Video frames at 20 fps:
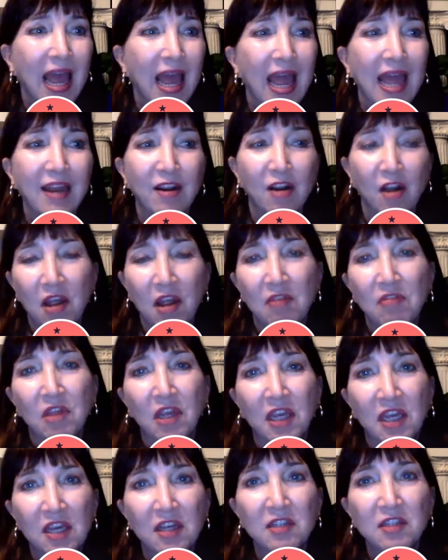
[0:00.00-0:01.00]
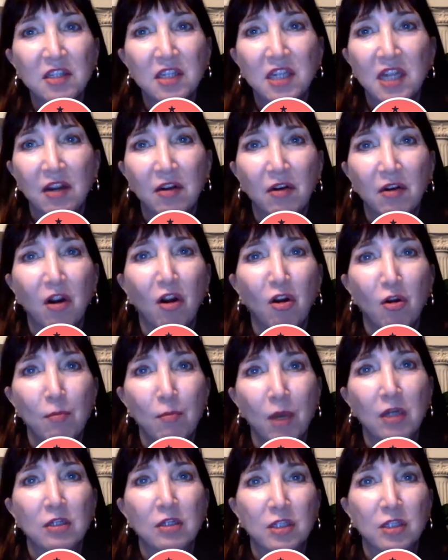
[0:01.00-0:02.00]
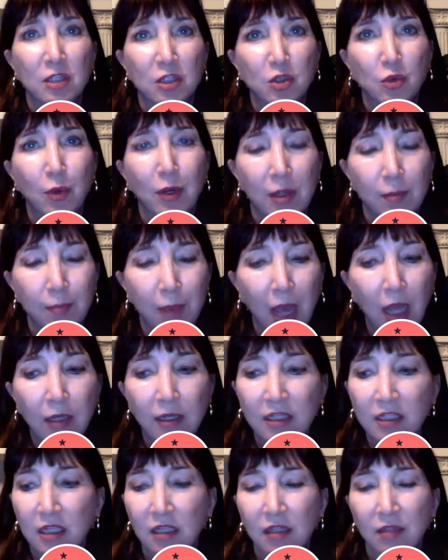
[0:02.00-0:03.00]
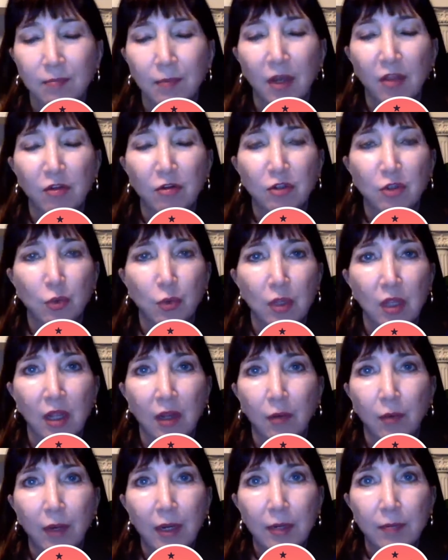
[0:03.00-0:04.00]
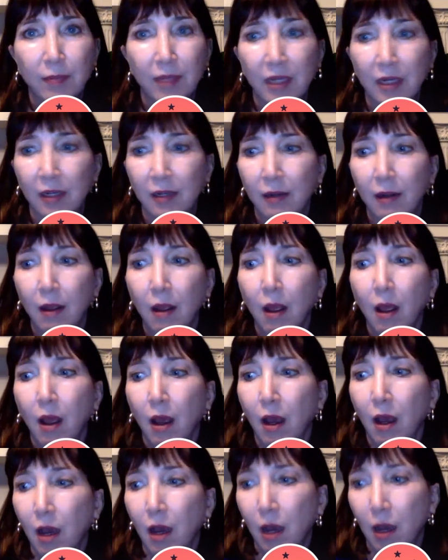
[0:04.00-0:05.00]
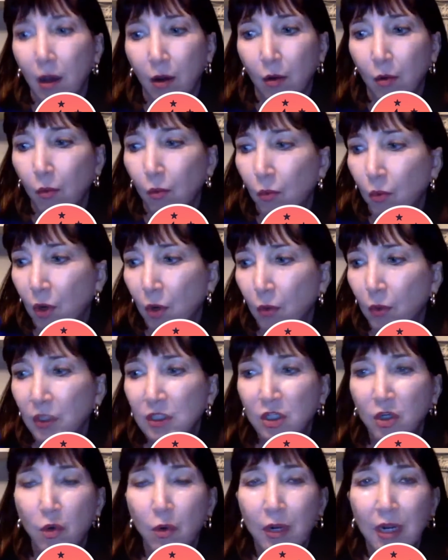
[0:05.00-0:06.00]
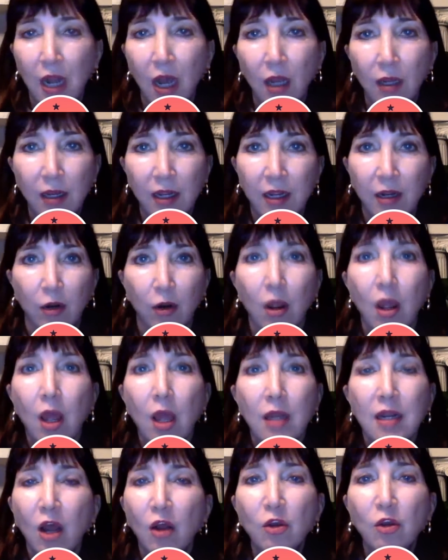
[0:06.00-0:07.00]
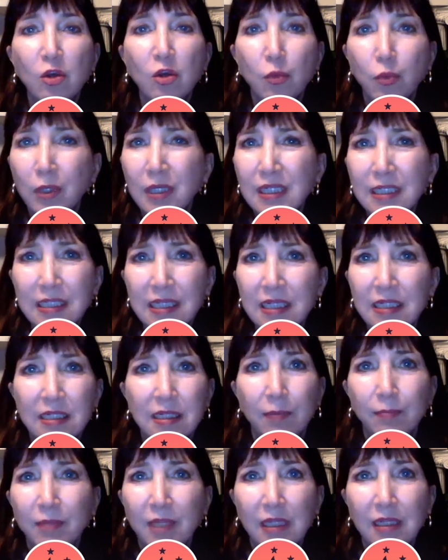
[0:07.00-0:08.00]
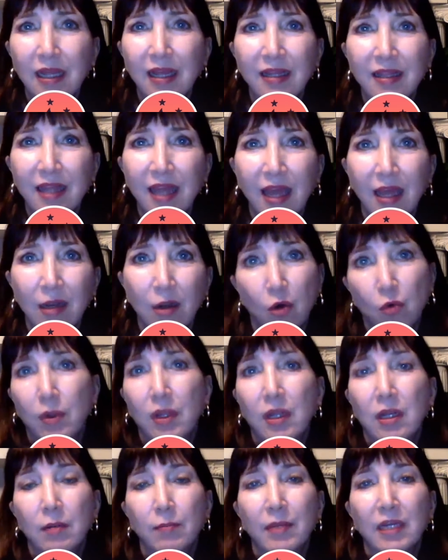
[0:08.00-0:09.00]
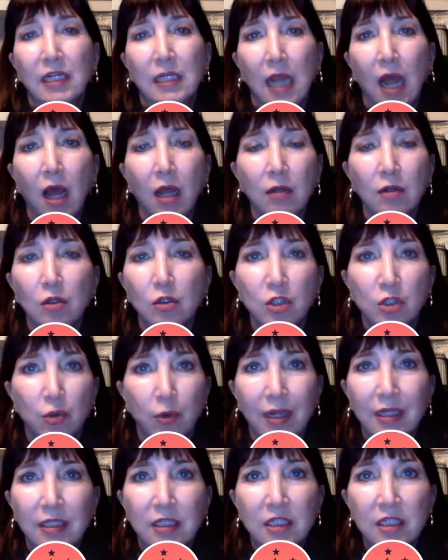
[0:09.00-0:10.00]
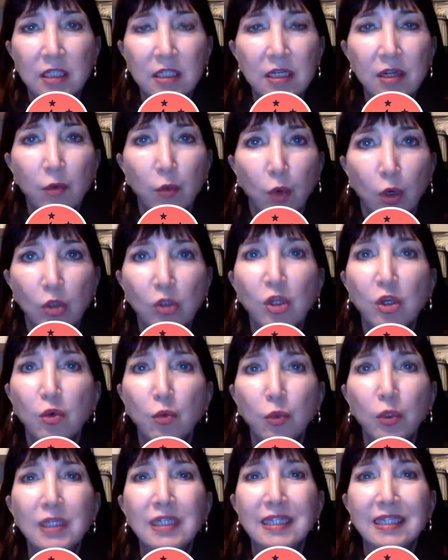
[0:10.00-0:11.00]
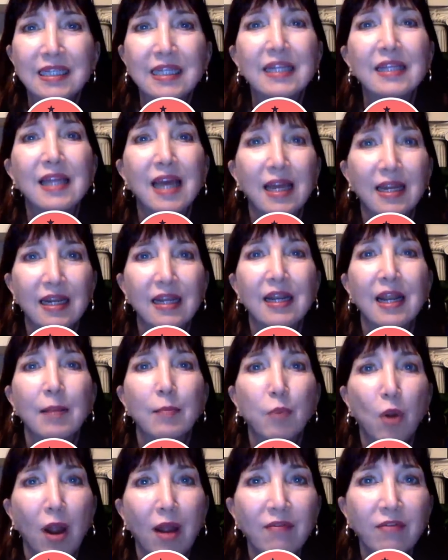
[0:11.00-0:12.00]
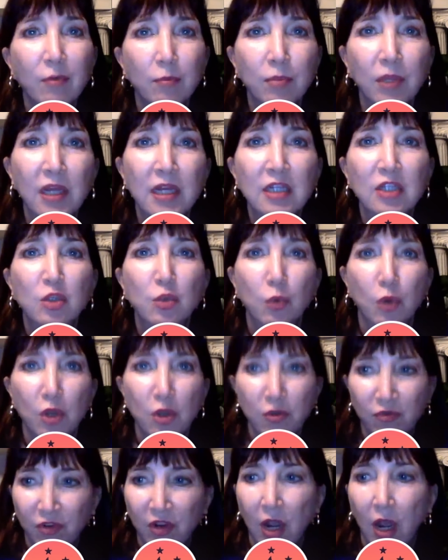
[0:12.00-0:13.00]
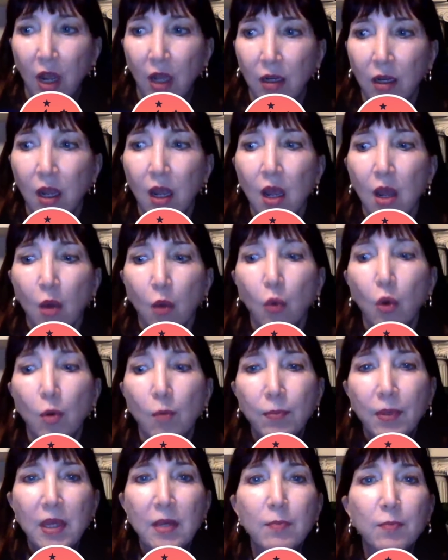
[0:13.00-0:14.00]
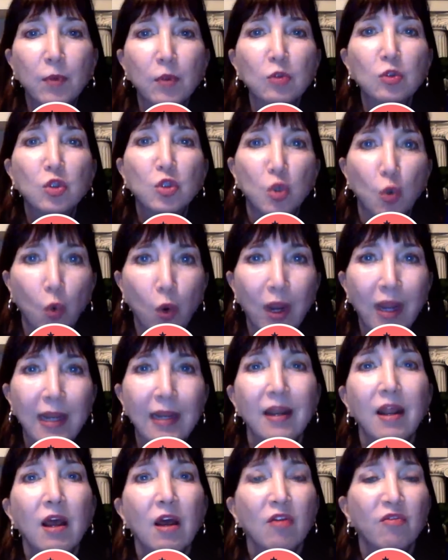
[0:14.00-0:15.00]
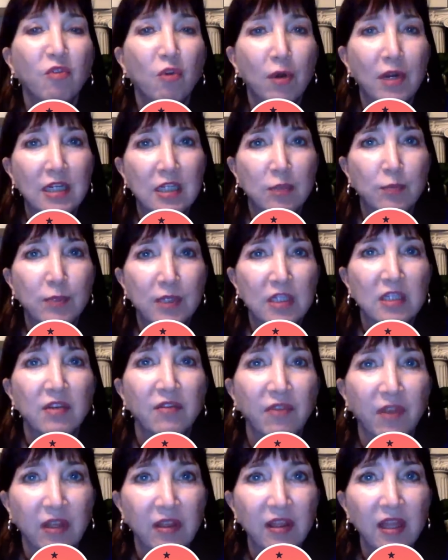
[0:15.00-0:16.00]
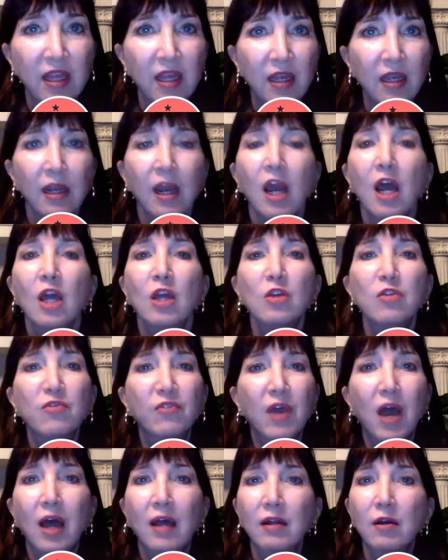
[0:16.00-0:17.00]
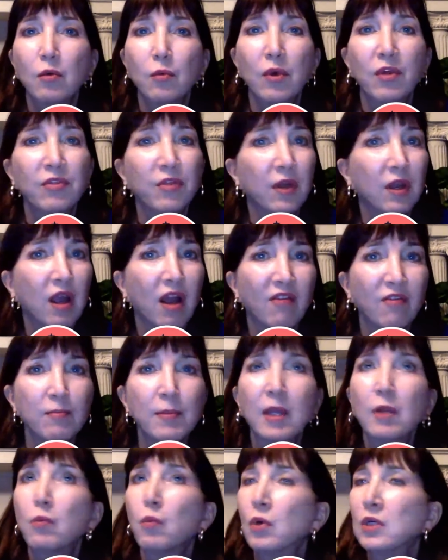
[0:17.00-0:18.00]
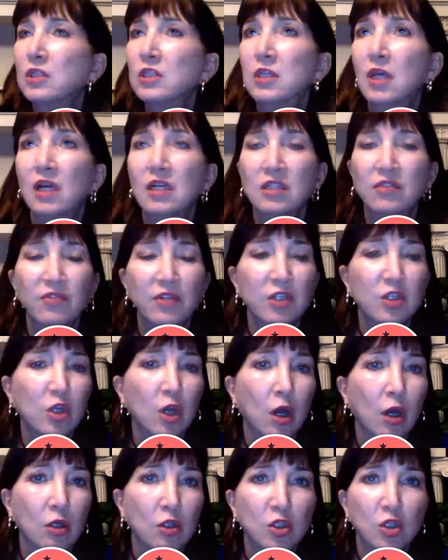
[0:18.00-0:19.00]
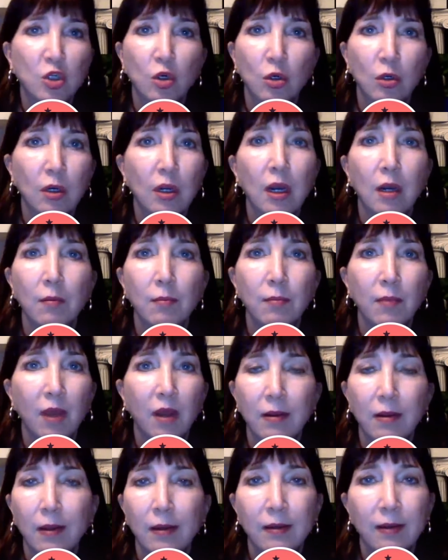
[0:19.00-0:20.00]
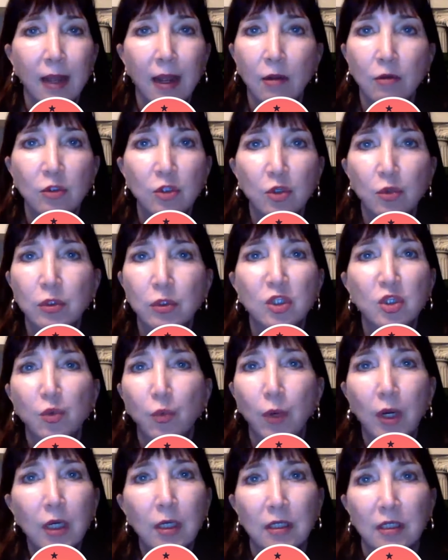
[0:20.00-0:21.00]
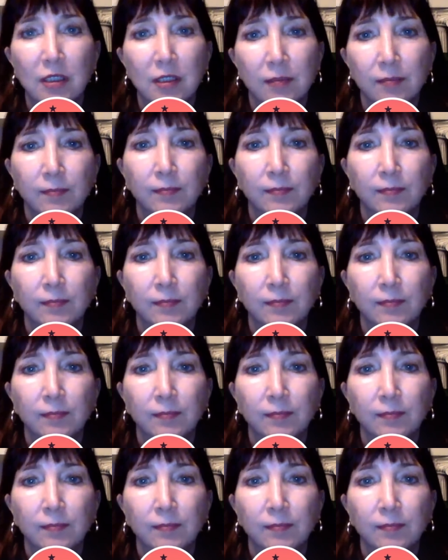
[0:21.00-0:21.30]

And the kids here are amongst the sweaty bodies, and the mothers were like, wait a minute, what's going on here? Now, you wouldn't see something like that in a McDonald's or at Disney World. You wouldn't see that in a private place where people join for a specific thing. You've got it with the government, one size fits all. Sure, come and down, do what you want.